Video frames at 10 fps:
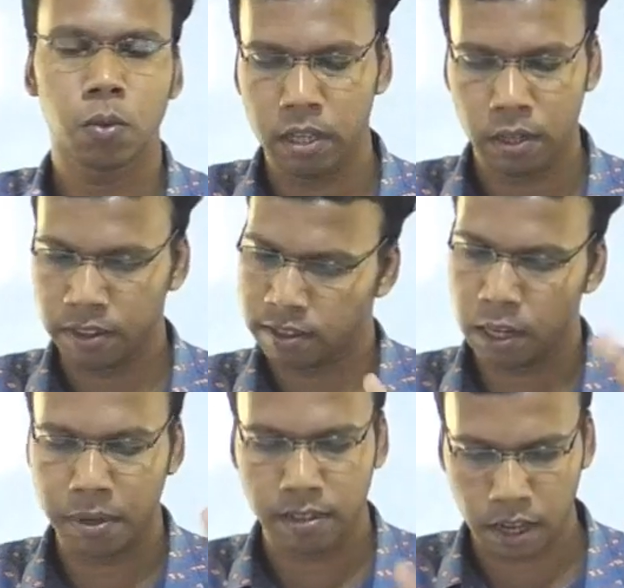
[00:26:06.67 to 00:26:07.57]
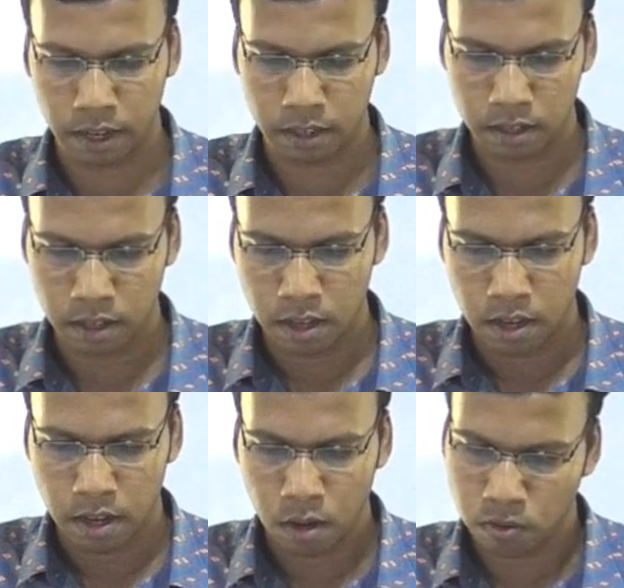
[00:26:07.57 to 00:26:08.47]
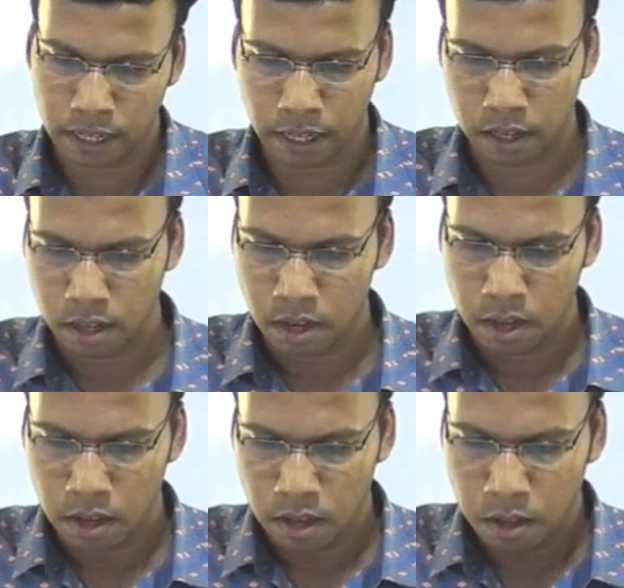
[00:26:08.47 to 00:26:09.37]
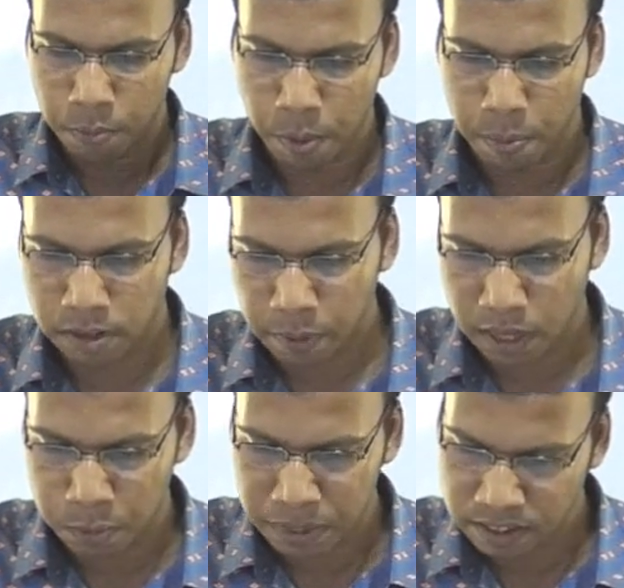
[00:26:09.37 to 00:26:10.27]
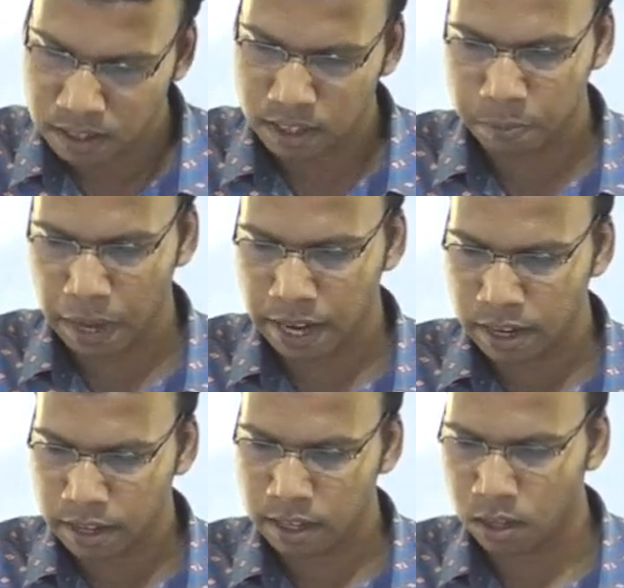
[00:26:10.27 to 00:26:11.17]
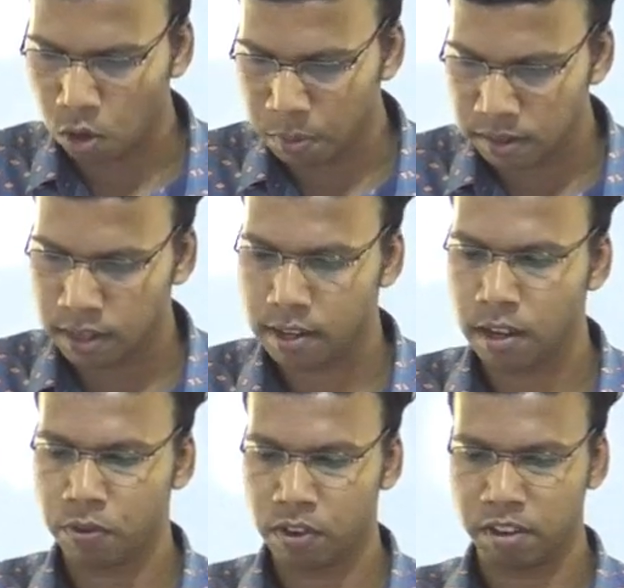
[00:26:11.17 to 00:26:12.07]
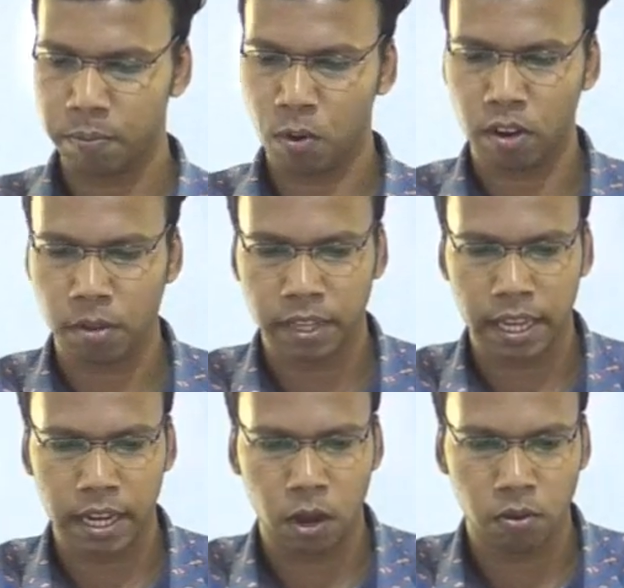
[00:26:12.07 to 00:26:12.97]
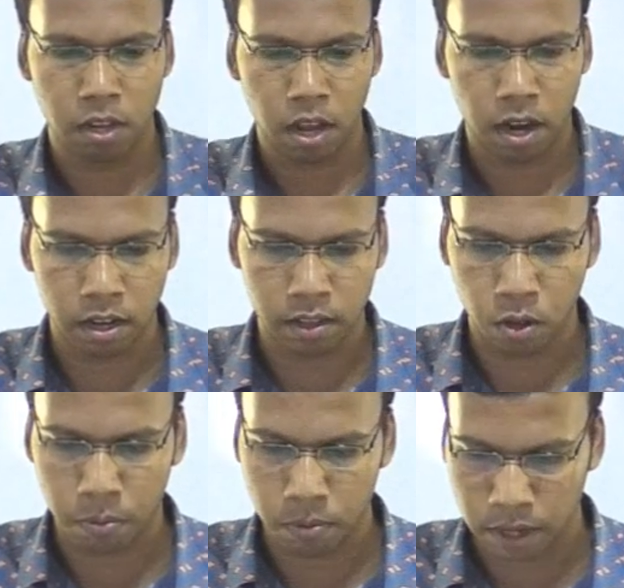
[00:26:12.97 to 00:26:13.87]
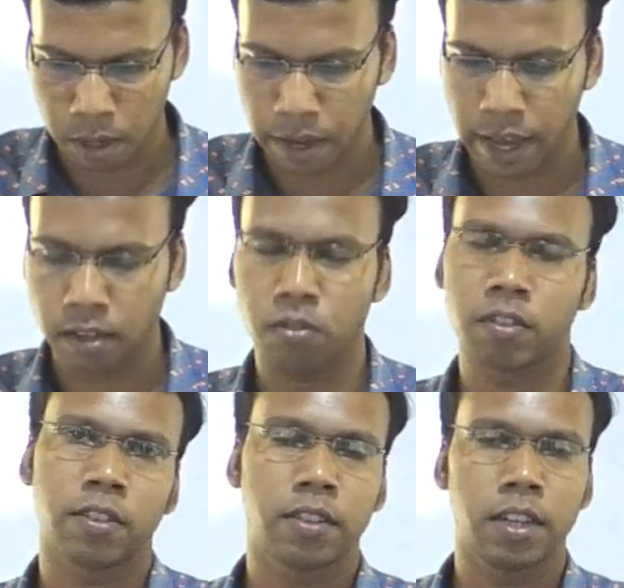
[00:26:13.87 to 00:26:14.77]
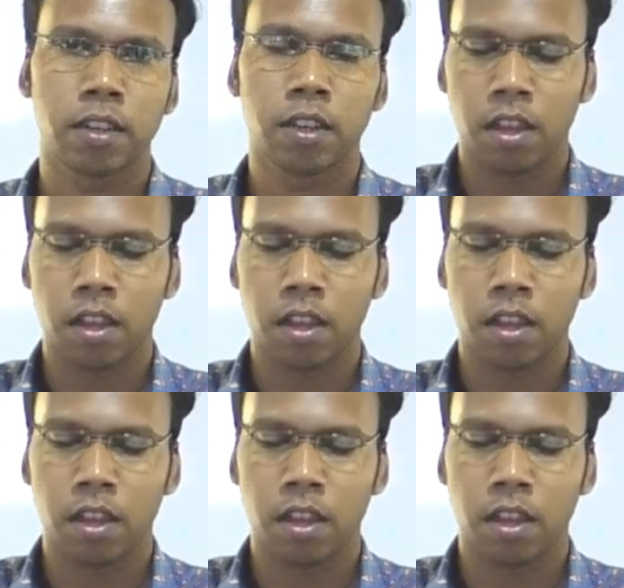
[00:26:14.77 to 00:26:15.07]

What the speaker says: Okay, first statement is correct. Now, second, people's participation is mandatory in the compensatory afforestation programs carried out under the CAMPA Act 2016.